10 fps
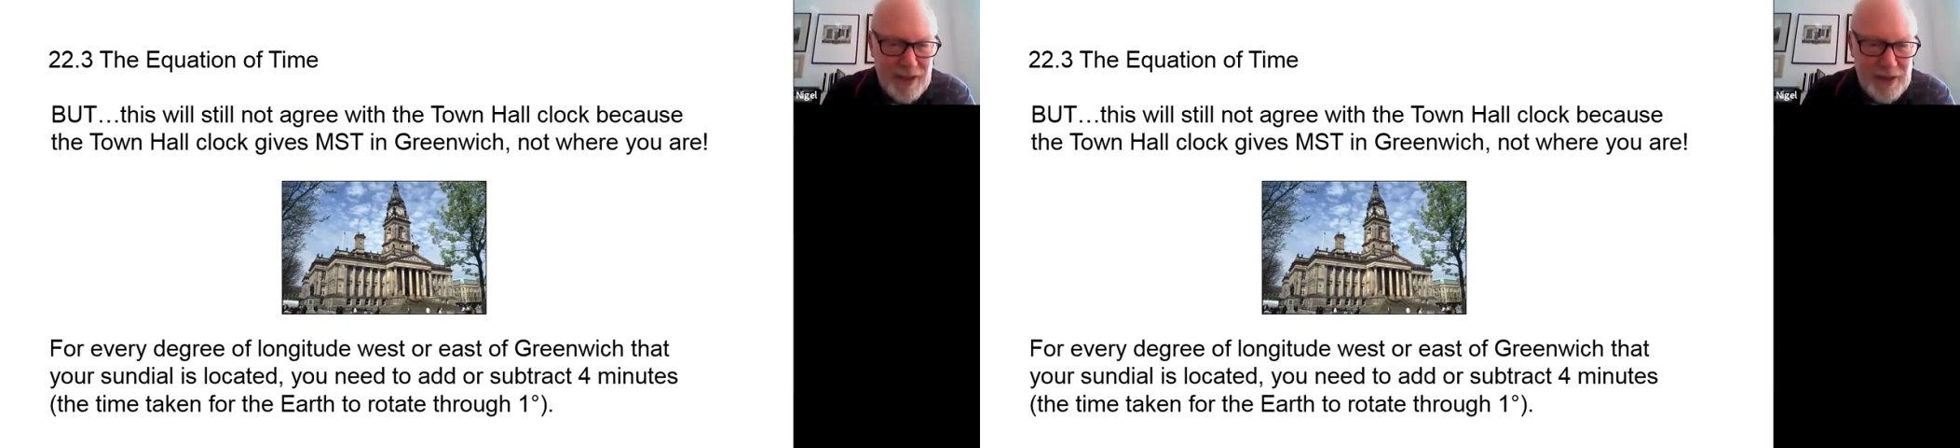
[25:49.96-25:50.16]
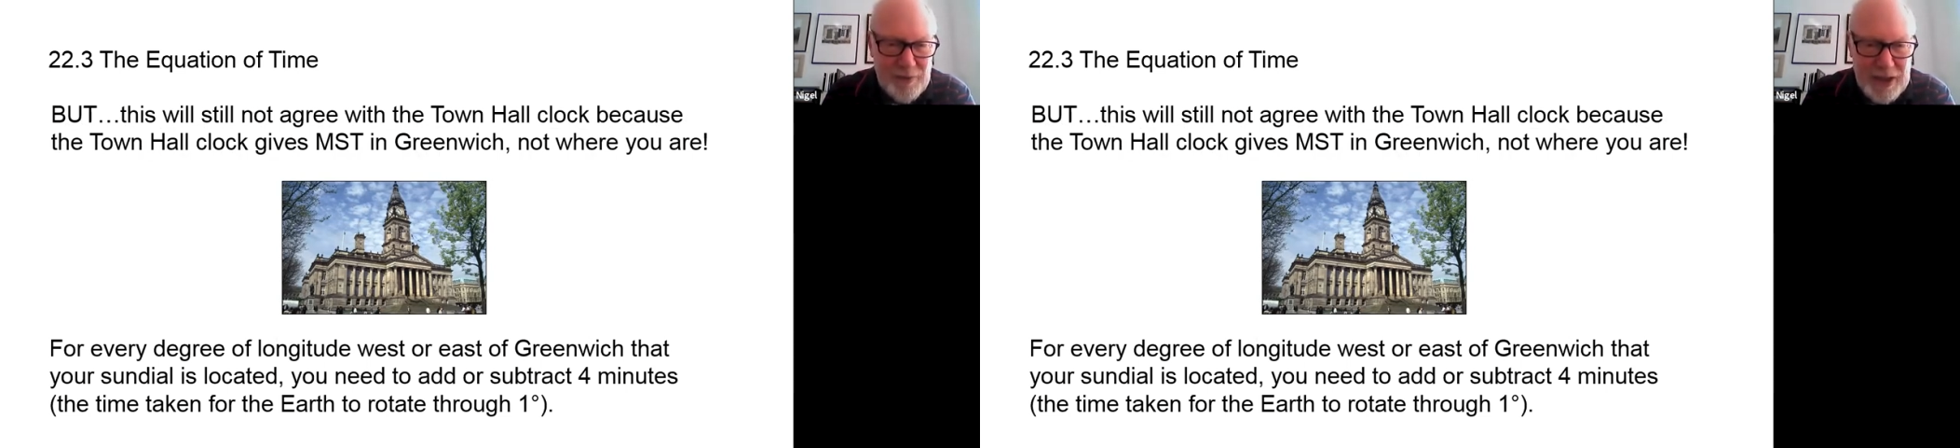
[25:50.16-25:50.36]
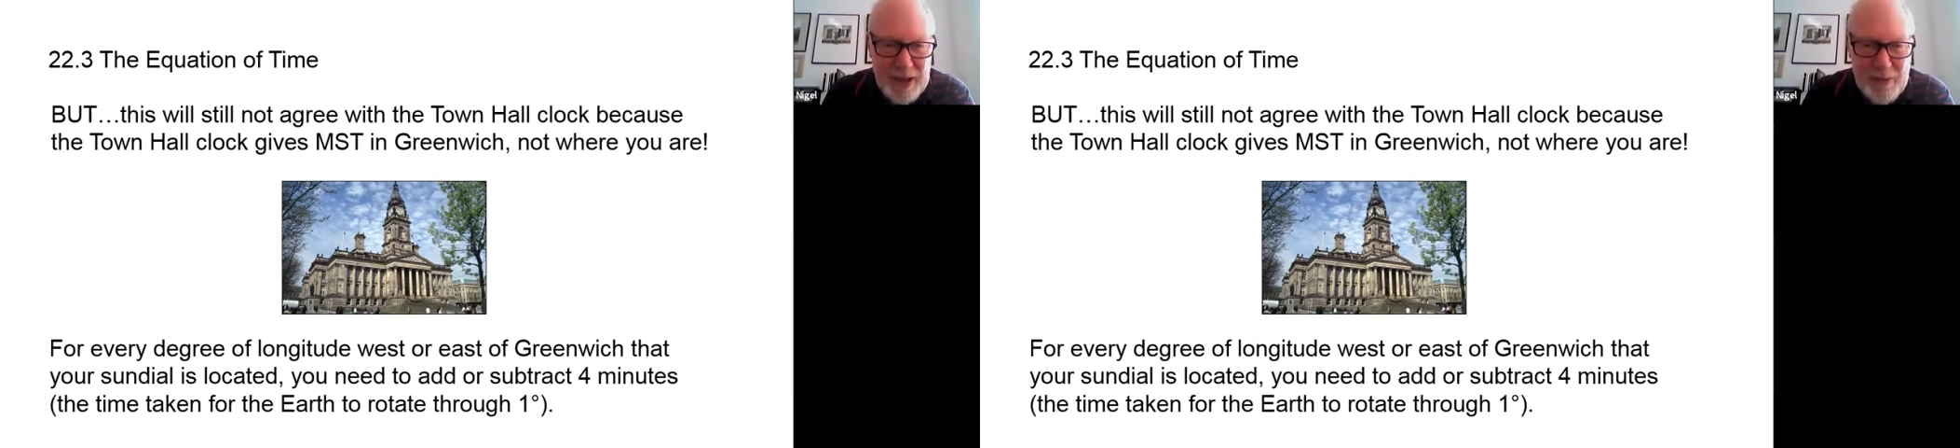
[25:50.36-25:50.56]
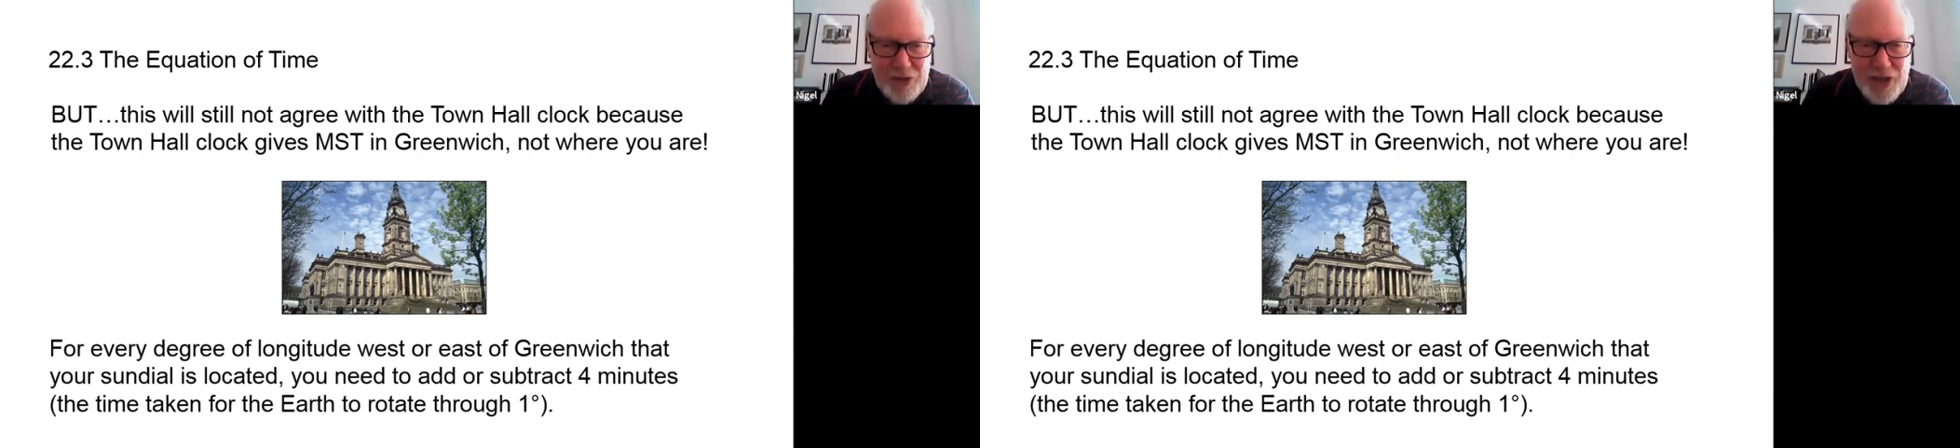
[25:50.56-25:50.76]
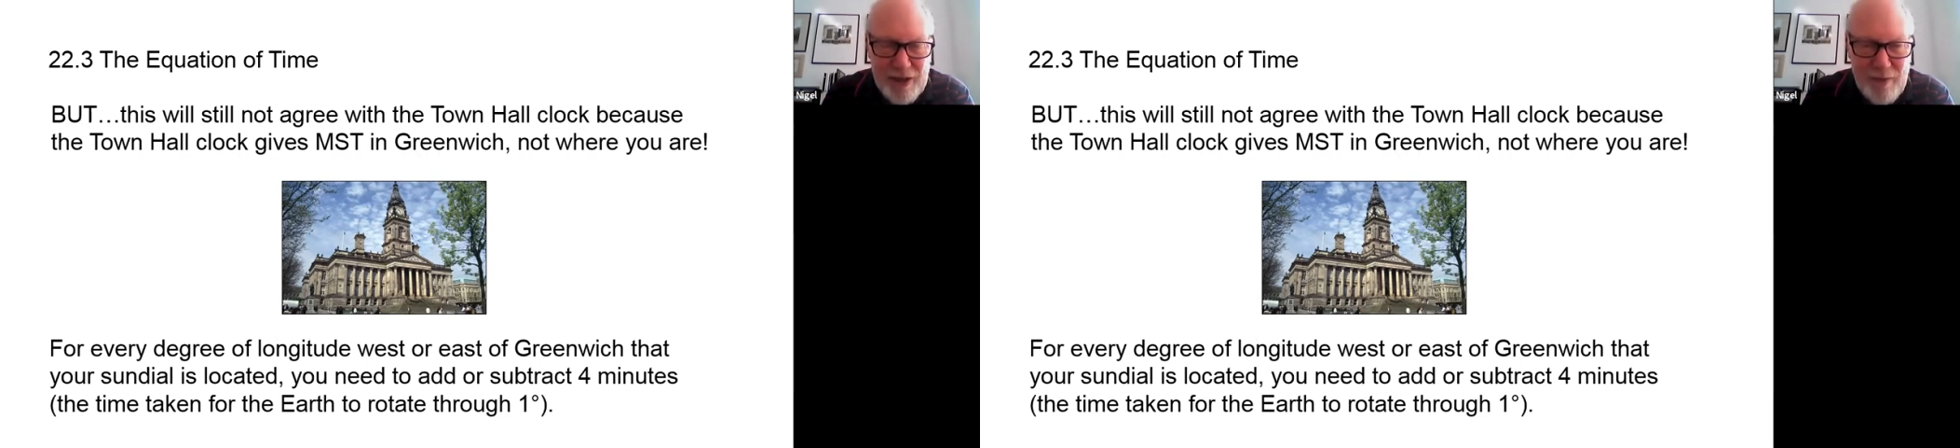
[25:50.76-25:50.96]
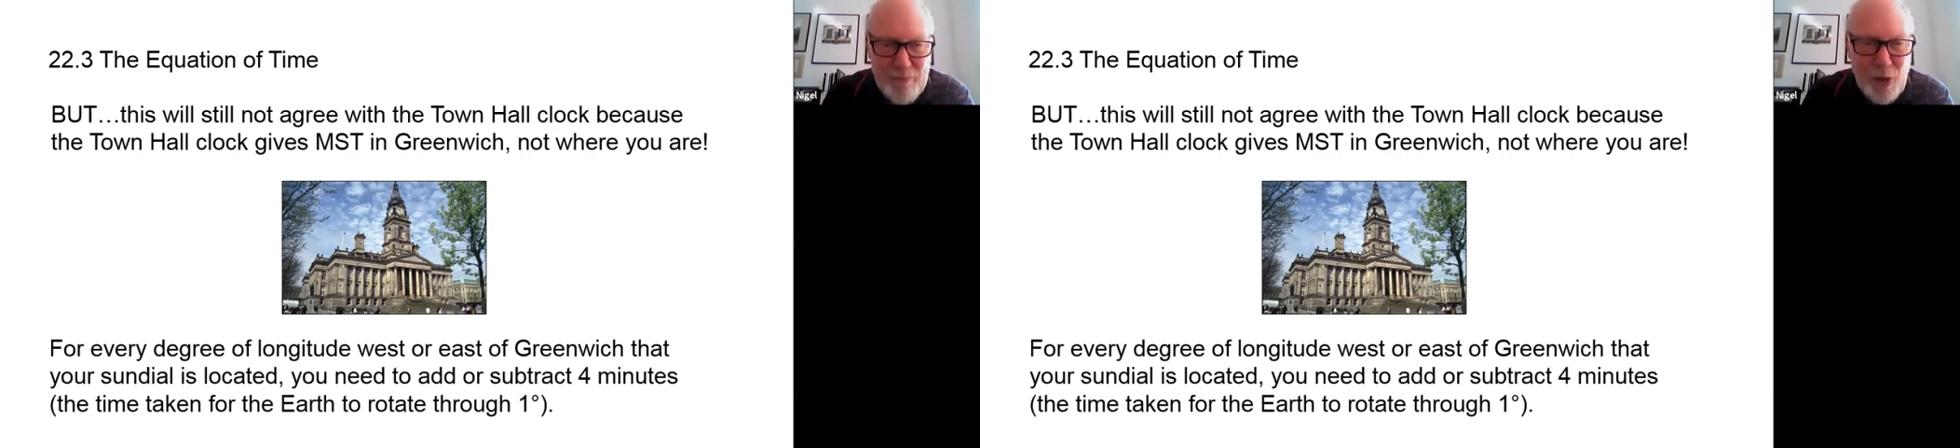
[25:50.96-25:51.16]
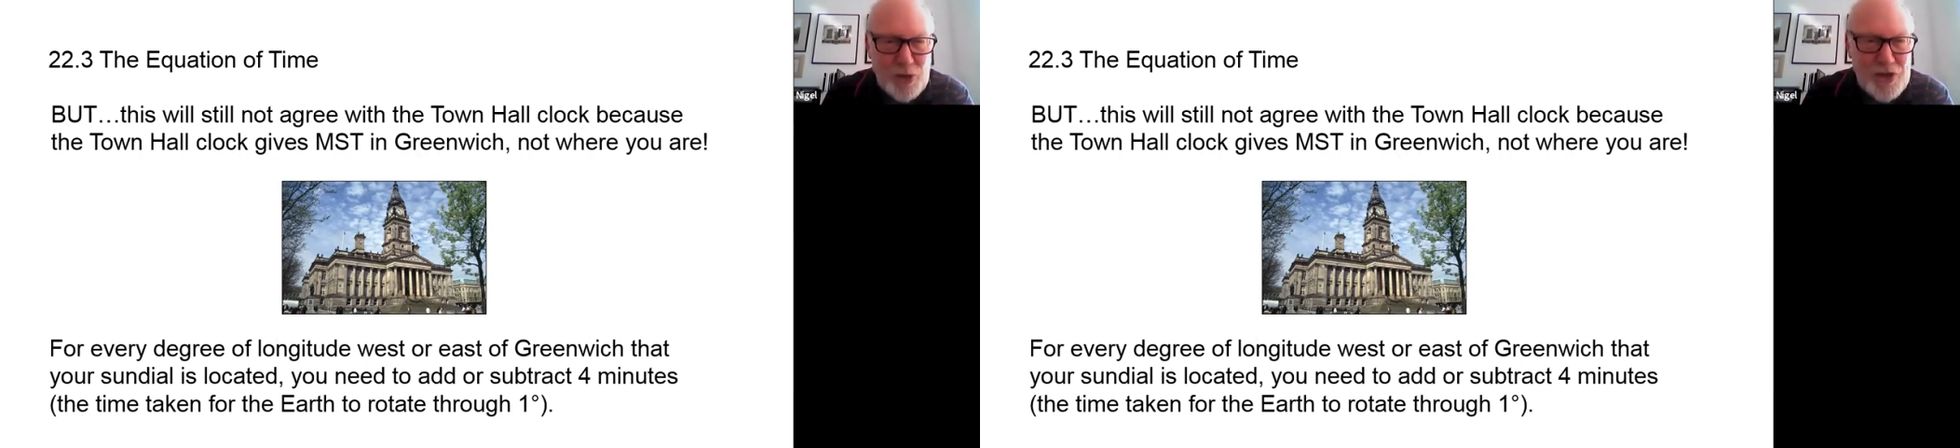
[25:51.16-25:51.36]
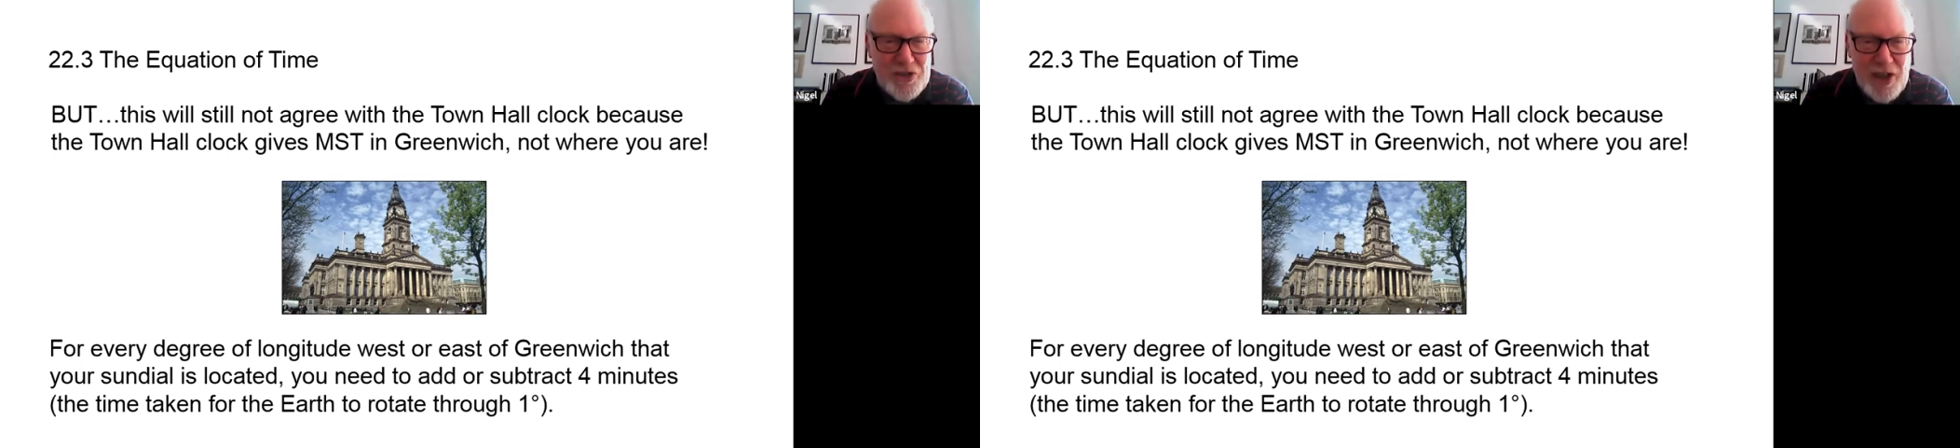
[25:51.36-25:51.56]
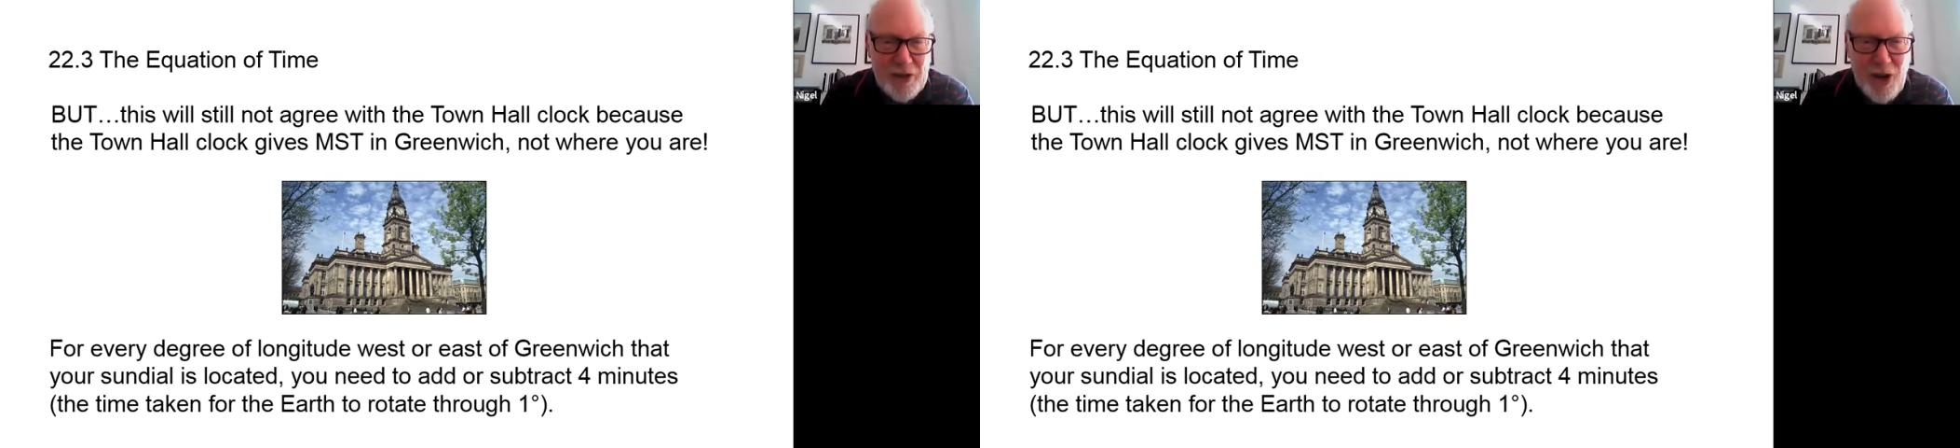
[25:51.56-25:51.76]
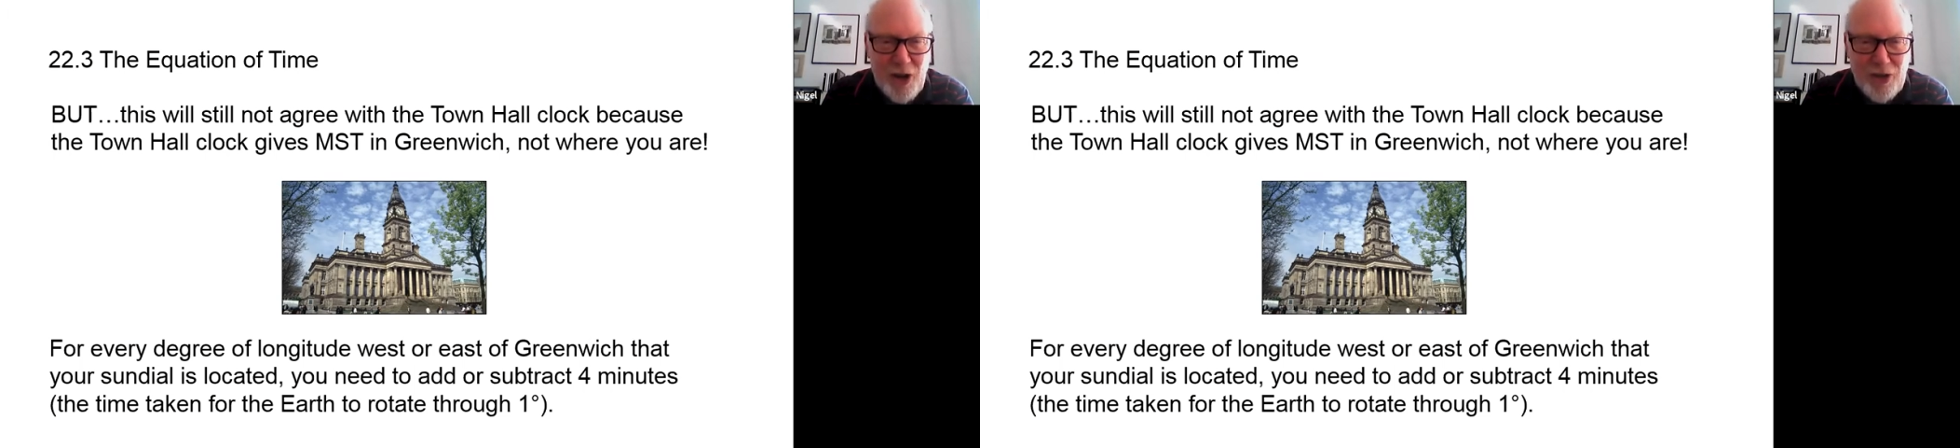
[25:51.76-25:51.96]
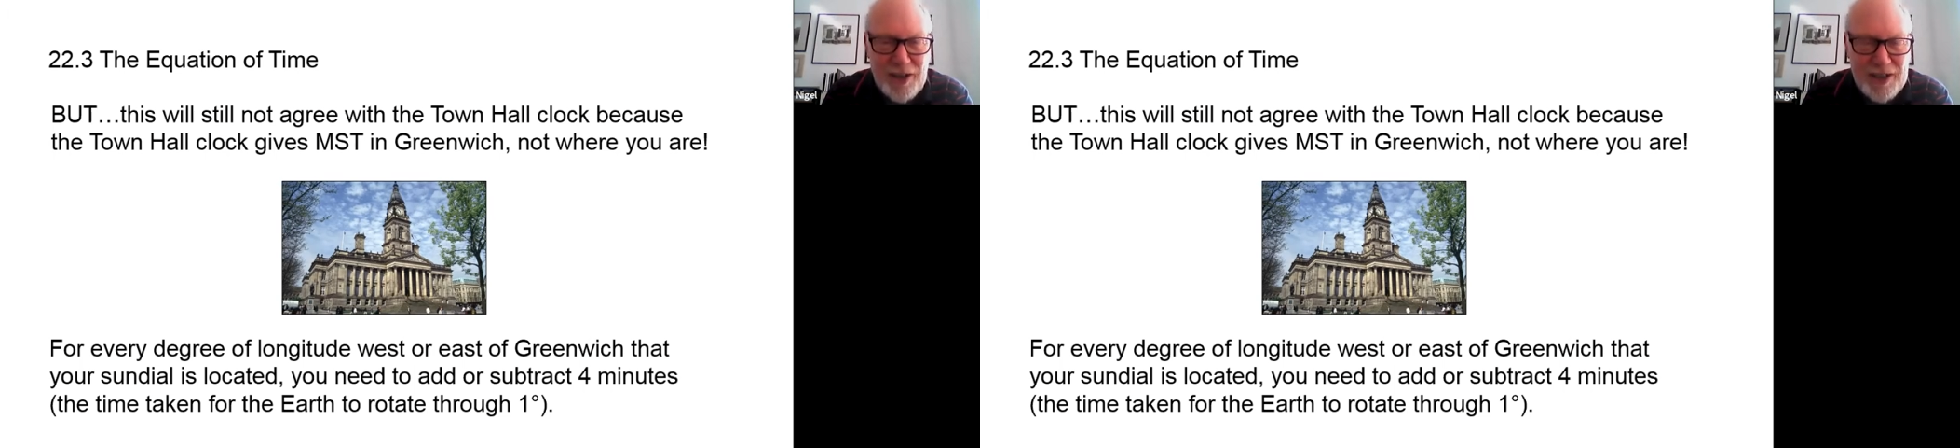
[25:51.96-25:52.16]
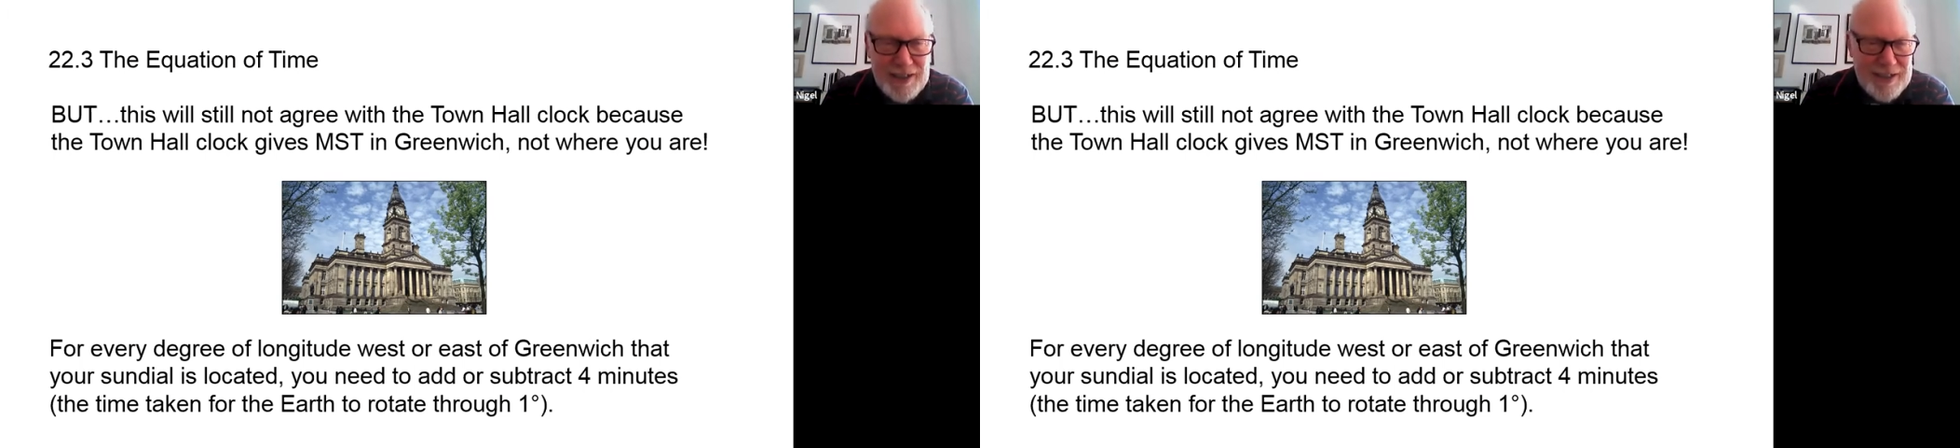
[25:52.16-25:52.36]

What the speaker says: Lovely image there of Bolton Town Hall.